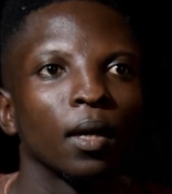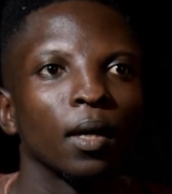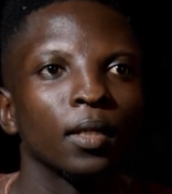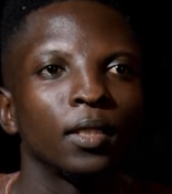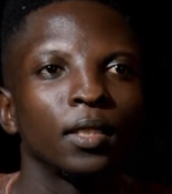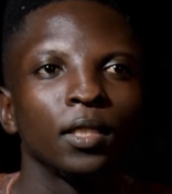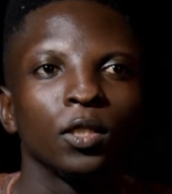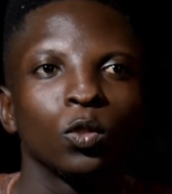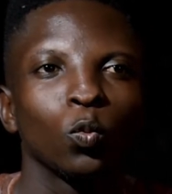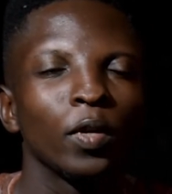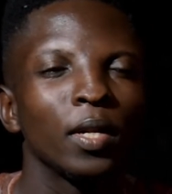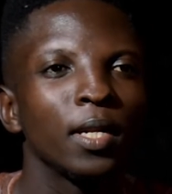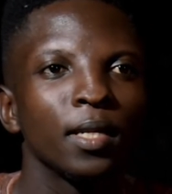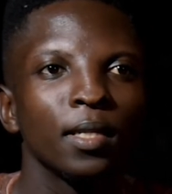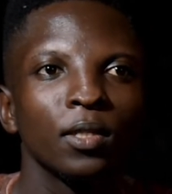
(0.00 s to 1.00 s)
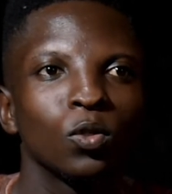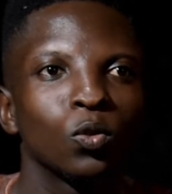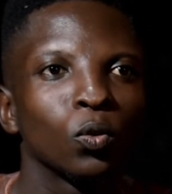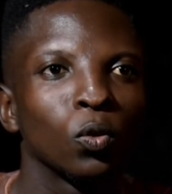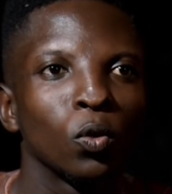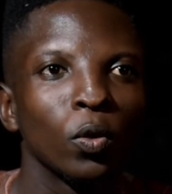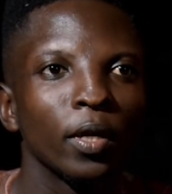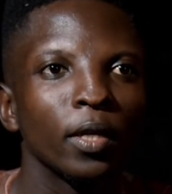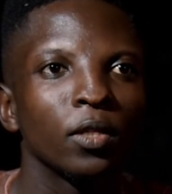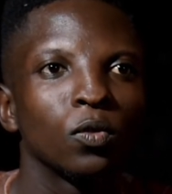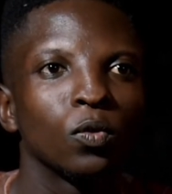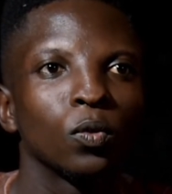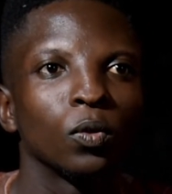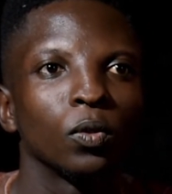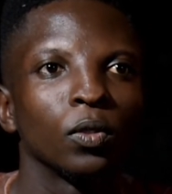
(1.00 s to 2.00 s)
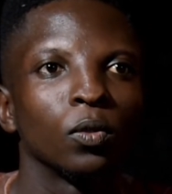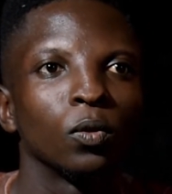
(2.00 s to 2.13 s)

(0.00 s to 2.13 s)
And she's willing to go into,